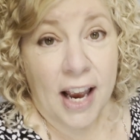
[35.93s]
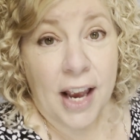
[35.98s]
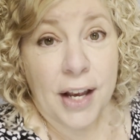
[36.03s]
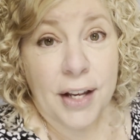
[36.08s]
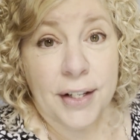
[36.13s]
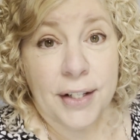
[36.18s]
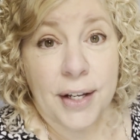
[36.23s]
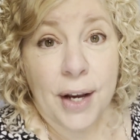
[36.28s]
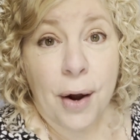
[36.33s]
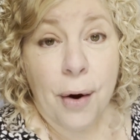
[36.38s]

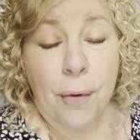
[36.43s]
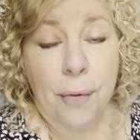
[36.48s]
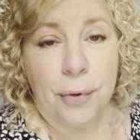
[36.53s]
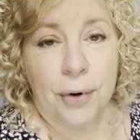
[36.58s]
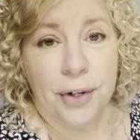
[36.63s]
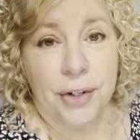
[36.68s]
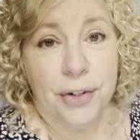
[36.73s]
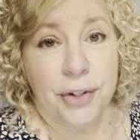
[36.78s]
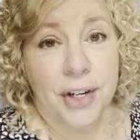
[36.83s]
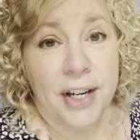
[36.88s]
So
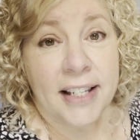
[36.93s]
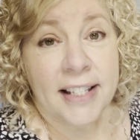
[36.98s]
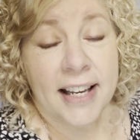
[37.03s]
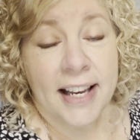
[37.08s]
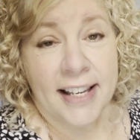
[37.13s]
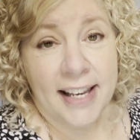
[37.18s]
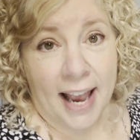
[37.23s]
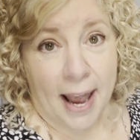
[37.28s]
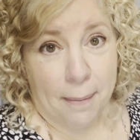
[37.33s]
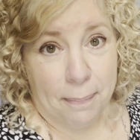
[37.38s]
we're just
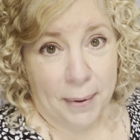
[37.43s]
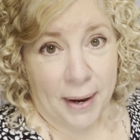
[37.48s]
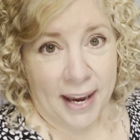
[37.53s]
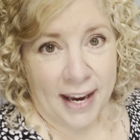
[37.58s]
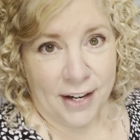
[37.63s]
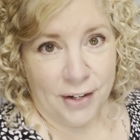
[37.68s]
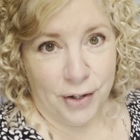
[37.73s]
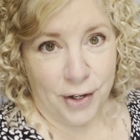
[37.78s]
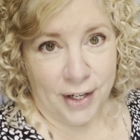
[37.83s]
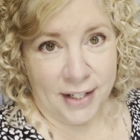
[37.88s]
as happy
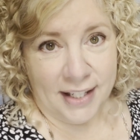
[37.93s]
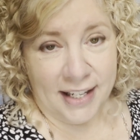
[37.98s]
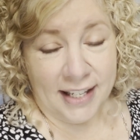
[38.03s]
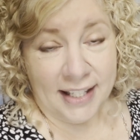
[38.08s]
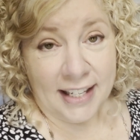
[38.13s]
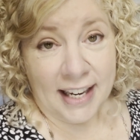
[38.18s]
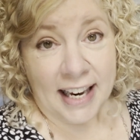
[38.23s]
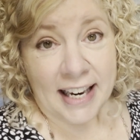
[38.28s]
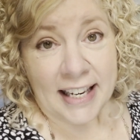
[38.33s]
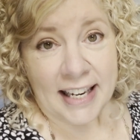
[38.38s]
and just
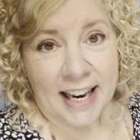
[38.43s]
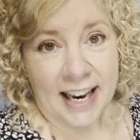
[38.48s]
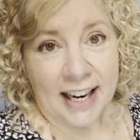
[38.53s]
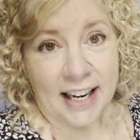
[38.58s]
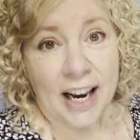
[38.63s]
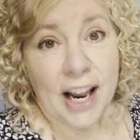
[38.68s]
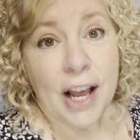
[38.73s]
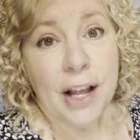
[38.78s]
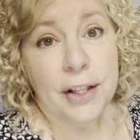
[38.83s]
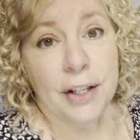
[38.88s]
as
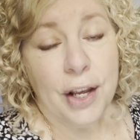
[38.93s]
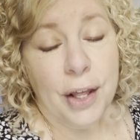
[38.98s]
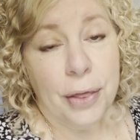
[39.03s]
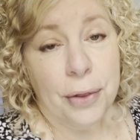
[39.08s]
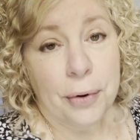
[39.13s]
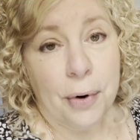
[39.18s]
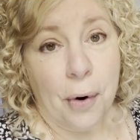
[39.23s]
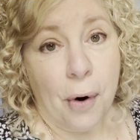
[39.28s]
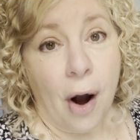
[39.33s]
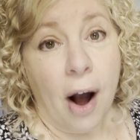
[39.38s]
content to
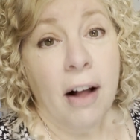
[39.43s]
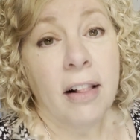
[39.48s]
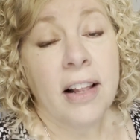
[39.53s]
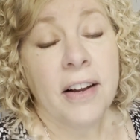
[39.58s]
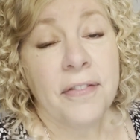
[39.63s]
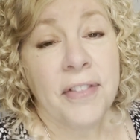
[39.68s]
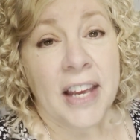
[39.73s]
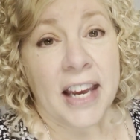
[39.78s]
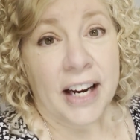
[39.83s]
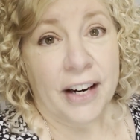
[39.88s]
throw all
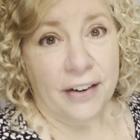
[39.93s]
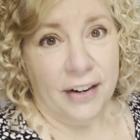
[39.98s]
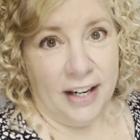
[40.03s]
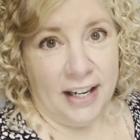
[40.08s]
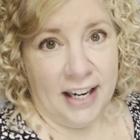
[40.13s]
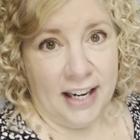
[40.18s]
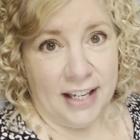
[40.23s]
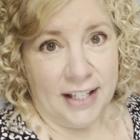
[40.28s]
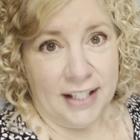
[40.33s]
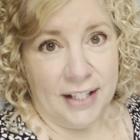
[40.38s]
of the
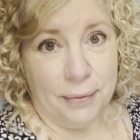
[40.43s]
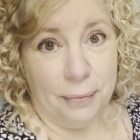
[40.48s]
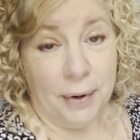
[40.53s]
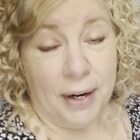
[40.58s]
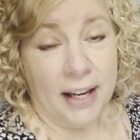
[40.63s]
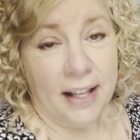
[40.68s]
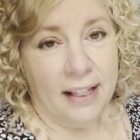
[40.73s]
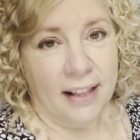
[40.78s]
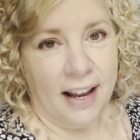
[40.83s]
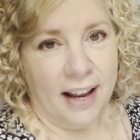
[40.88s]
ingredients
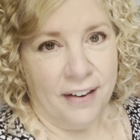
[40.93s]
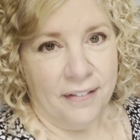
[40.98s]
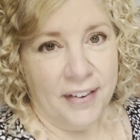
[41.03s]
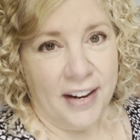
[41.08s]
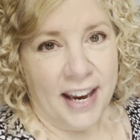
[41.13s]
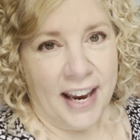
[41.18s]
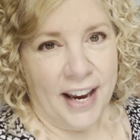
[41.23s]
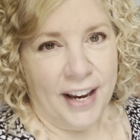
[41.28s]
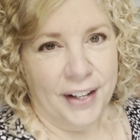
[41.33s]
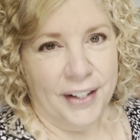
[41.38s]
we
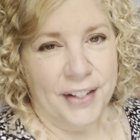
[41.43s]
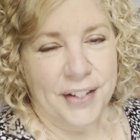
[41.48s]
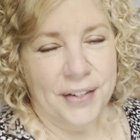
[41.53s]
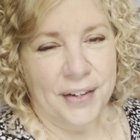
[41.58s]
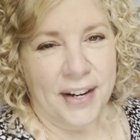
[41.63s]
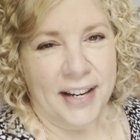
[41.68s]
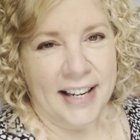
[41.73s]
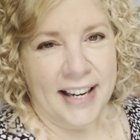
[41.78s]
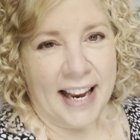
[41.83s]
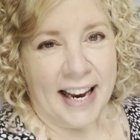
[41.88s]
love into
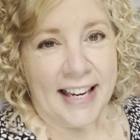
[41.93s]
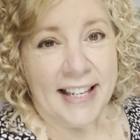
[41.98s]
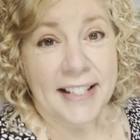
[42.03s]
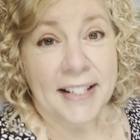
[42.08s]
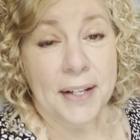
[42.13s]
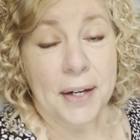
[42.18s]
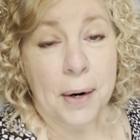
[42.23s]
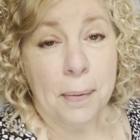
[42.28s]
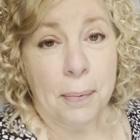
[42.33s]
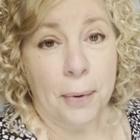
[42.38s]
a nice
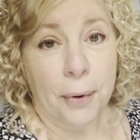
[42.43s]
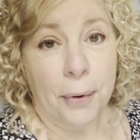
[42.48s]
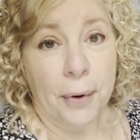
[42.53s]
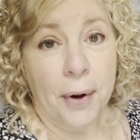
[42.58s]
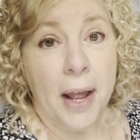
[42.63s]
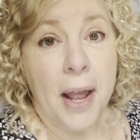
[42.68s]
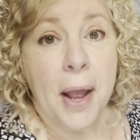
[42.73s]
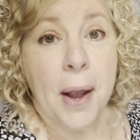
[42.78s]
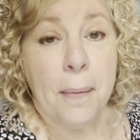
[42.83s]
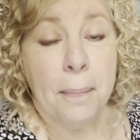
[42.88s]
little
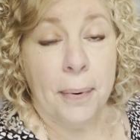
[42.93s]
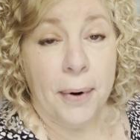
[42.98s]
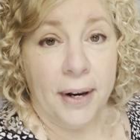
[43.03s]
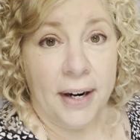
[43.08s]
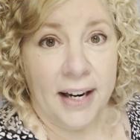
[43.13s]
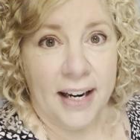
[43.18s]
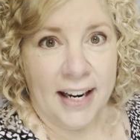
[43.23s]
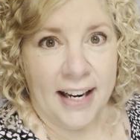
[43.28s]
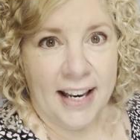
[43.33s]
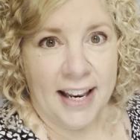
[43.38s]
bowl, put
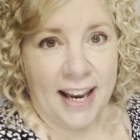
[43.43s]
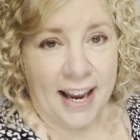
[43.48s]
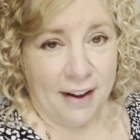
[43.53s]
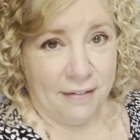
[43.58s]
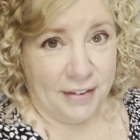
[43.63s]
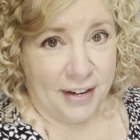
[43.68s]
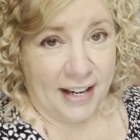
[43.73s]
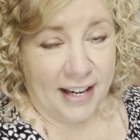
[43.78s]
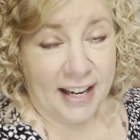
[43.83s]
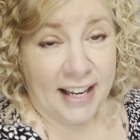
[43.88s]
it in the
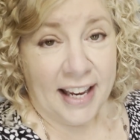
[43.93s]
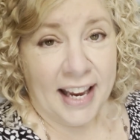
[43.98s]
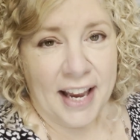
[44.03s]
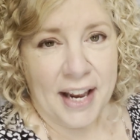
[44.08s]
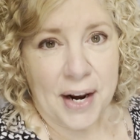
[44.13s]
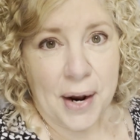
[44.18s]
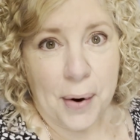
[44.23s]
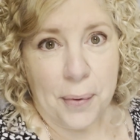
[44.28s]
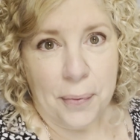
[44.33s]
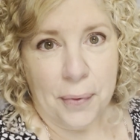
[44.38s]
oven,
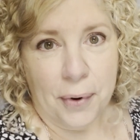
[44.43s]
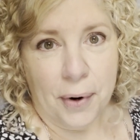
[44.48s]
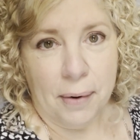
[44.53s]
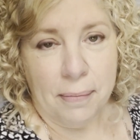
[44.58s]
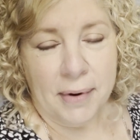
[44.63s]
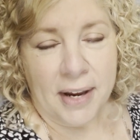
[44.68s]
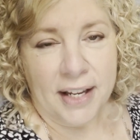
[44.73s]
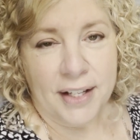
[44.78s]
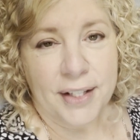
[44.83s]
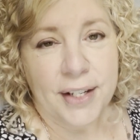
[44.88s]
get it
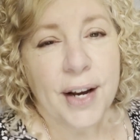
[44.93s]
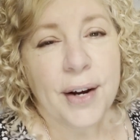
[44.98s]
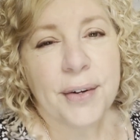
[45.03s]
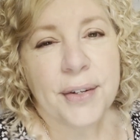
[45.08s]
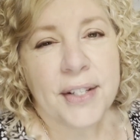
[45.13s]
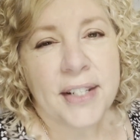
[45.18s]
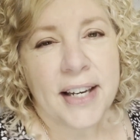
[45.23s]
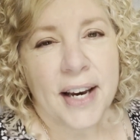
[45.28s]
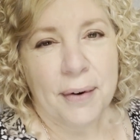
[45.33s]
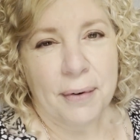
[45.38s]
warm and
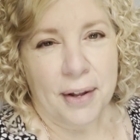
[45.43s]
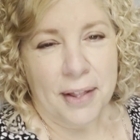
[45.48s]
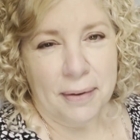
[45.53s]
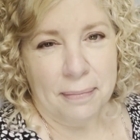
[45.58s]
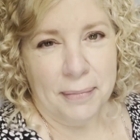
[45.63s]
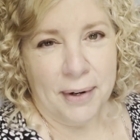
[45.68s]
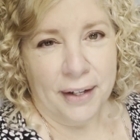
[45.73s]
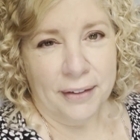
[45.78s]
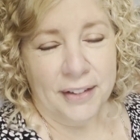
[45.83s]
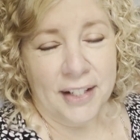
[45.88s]
toasty with
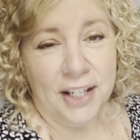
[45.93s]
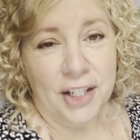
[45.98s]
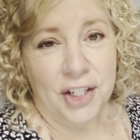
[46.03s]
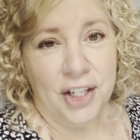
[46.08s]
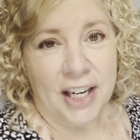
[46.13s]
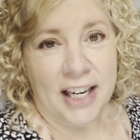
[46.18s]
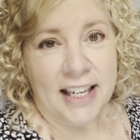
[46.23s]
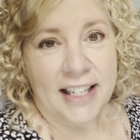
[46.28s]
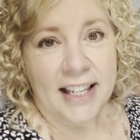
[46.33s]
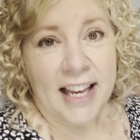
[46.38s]
melted
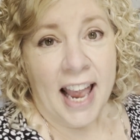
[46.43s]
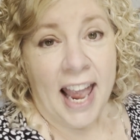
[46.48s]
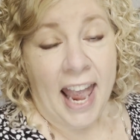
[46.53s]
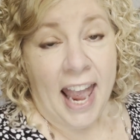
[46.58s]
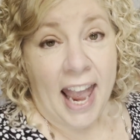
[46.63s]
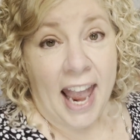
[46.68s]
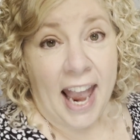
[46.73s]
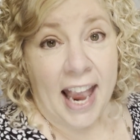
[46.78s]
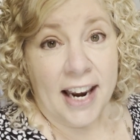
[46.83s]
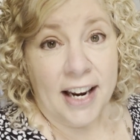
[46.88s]
cheese,
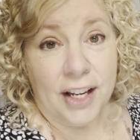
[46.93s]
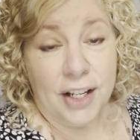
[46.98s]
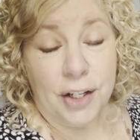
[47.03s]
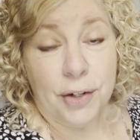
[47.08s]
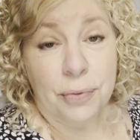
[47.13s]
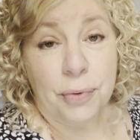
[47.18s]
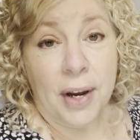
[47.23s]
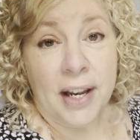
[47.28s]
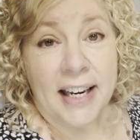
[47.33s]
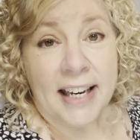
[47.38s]
and it's
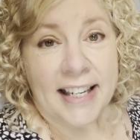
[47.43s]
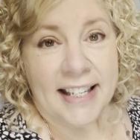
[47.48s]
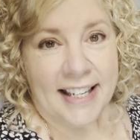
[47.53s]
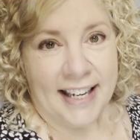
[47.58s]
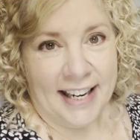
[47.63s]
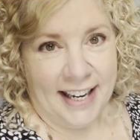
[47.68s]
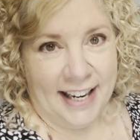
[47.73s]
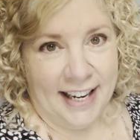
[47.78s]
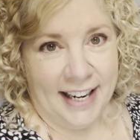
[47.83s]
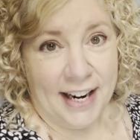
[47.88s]
ready
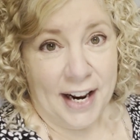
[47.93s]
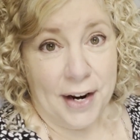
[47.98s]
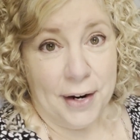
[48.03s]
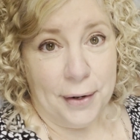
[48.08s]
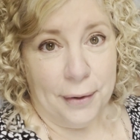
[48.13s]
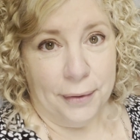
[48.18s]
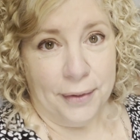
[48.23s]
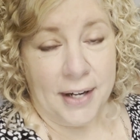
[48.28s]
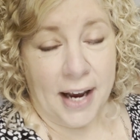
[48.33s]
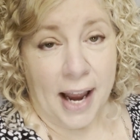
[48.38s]
to eat in
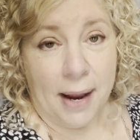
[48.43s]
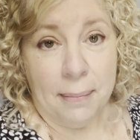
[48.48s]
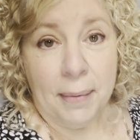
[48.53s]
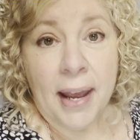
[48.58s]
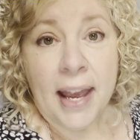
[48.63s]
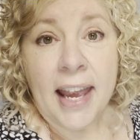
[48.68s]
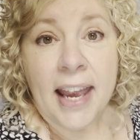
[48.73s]
no time.